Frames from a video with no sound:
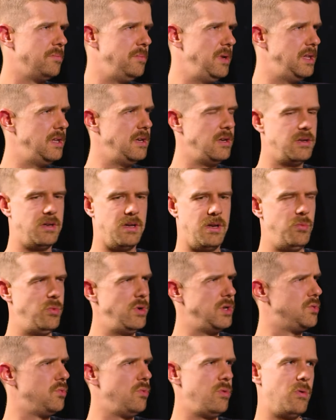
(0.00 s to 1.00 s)
meeting in
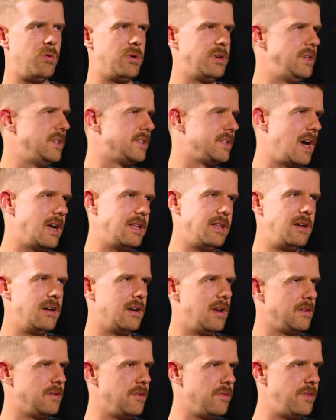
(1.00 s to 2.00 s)
which we were deciding a
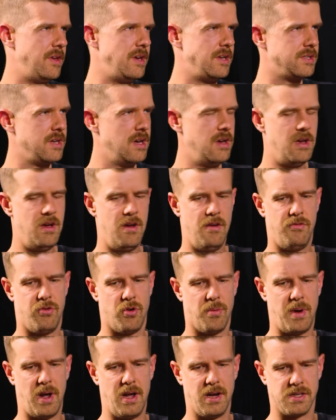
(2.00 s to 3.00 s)
lot of things
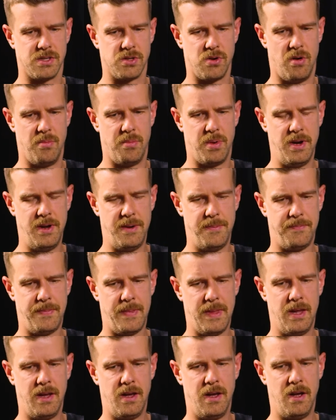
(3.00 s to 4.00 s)
for my ex-company.
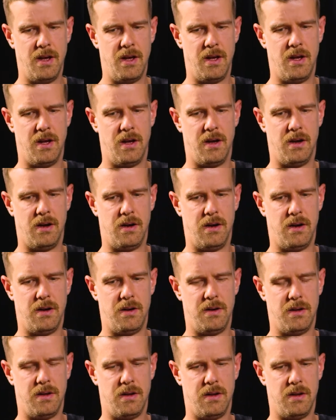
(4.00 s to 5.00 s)

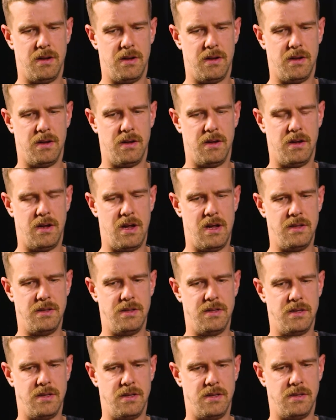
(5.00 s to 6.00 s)

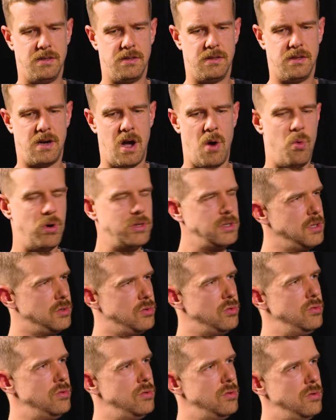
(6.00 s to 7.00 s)
And I wanted
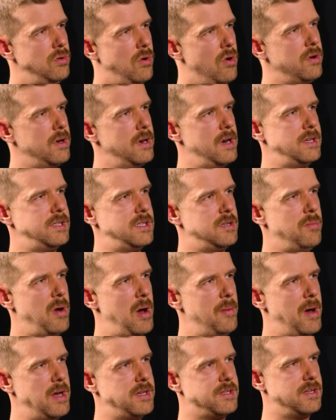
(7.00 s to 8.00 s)
to organize it
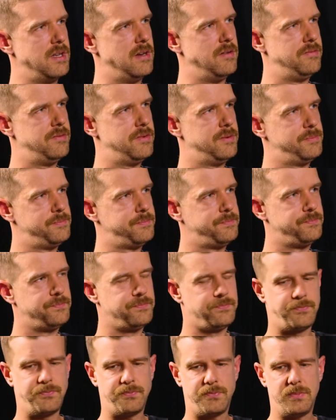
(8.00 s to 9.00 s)
by myself.
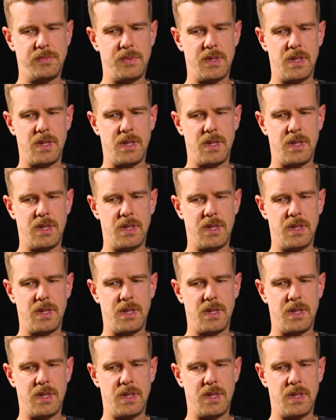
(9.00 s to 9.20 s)
And